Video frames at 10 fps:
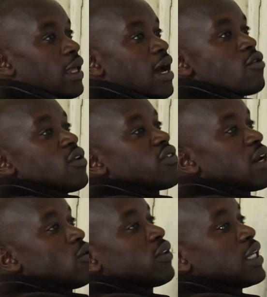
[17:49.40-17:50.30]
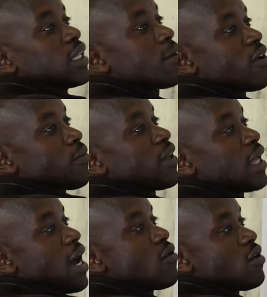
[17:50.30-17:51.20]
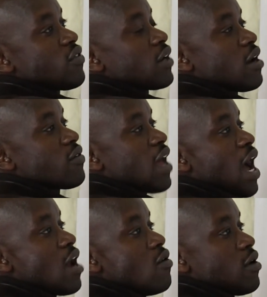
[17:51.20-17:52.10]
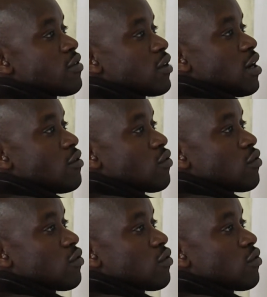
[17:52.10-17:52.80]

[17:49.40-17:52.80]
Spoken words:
address range, not the data bus, but the address range. Address range.